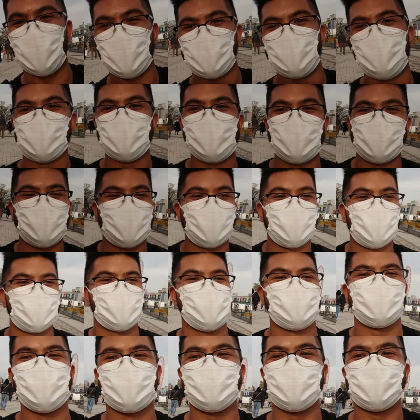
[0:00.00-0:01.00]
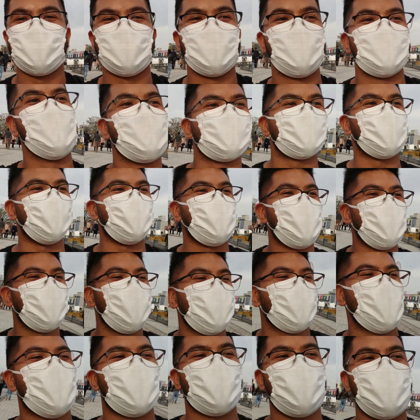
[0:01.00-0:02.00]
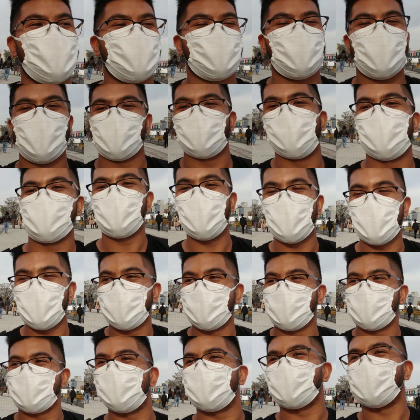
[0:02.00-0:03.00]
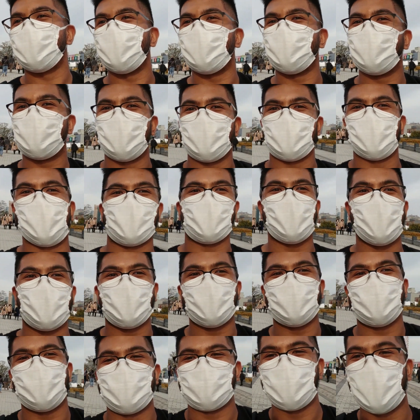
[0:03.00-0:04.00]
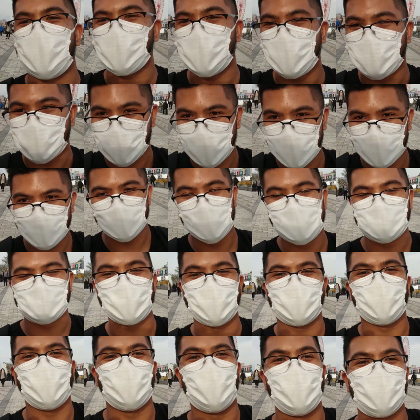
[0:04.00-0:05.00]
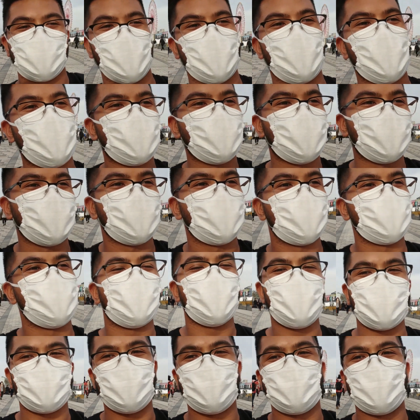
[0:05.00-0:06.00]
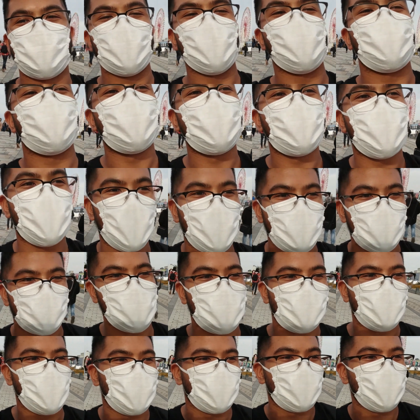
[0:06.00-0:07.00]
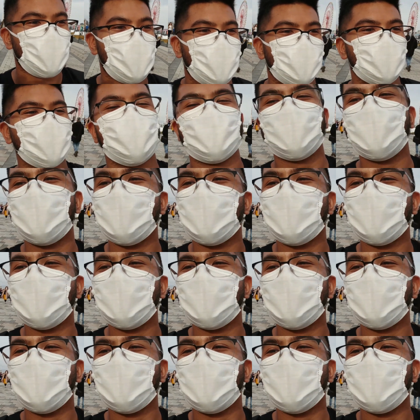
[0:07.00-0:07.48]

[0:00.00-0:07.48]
Freebies. Come through. Anime Japan's pretty cheap. It's, it was like 18 bucks. So for those who are wondering, you guys should definitely come if you're ever here.